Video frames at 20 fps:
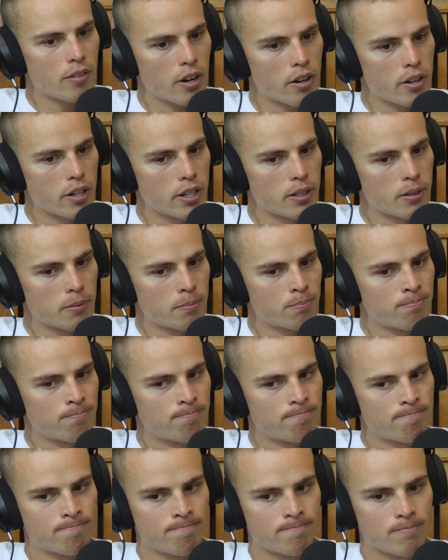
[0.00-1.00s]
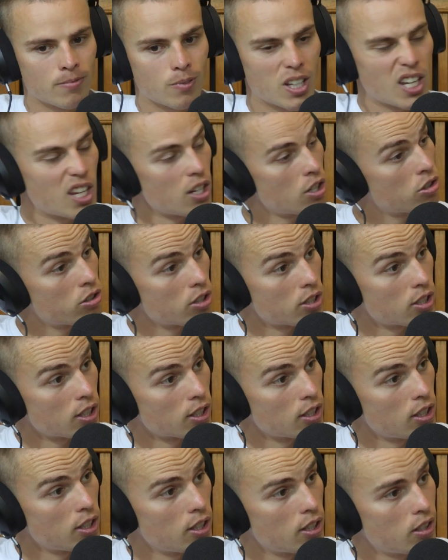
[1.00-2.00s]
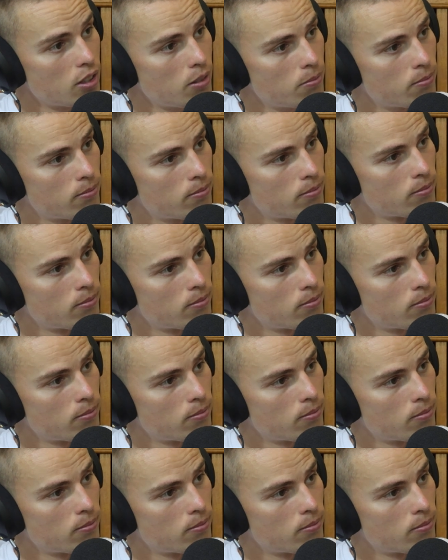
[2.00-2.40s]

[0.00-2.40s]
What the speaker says: very interesting year.